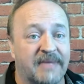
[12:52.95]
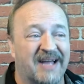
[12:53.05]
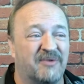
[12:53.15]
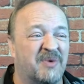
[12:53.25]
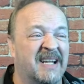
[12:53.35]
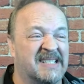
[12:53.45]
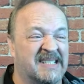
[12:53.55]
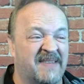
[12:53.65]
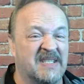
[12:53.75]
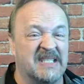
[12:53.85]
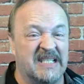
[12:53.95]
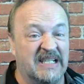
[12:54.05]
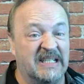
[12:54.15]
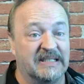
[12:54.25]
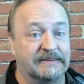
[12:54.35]
at rank
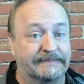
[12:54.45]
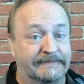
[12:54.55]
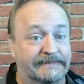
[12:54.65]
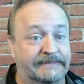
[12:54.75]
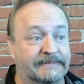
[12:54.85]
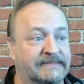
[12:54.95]
17. Ugh.